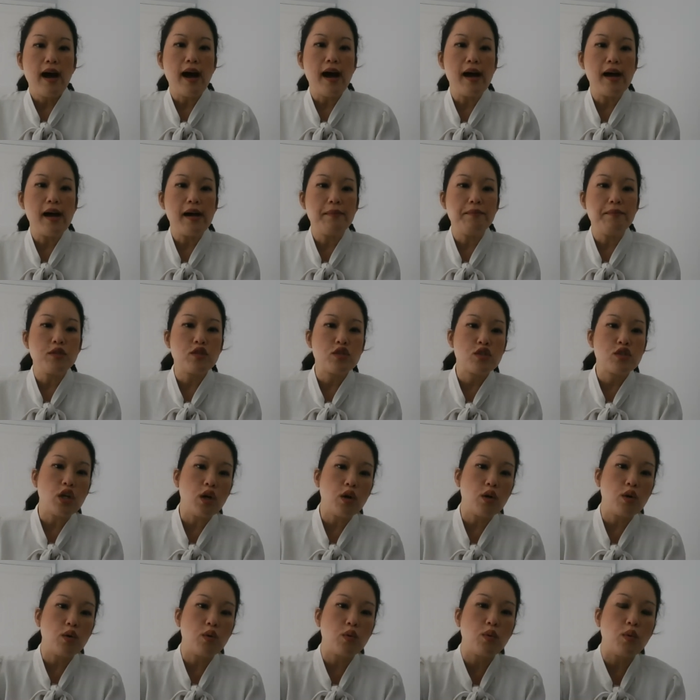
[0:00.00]
Um,
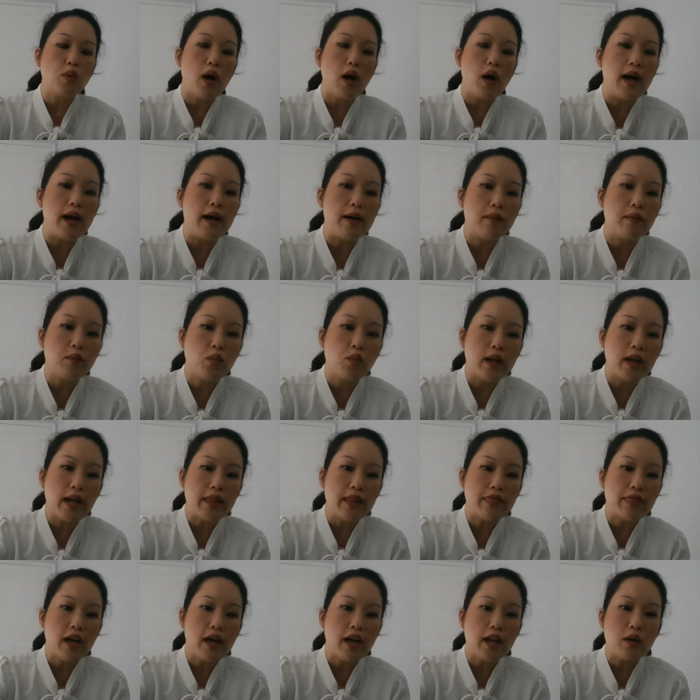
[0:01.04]
so, uh, what
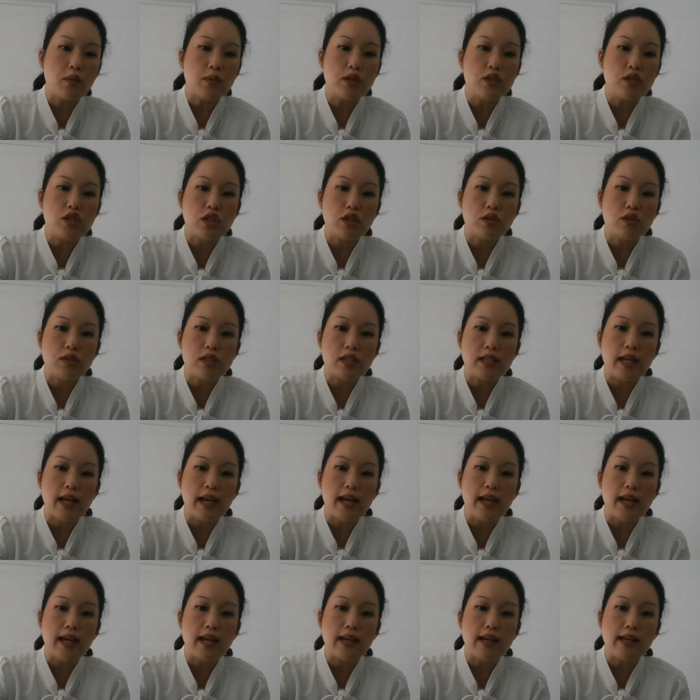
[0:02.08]
I thought I would do
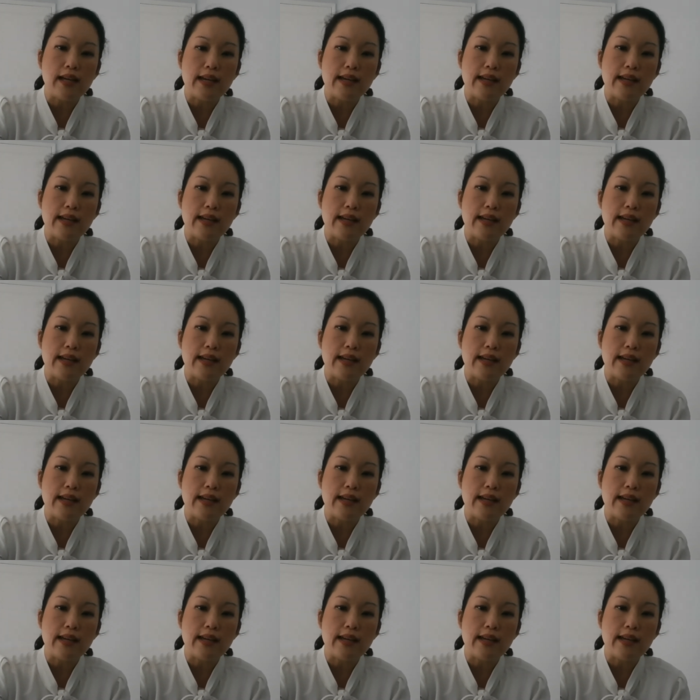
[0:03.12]
today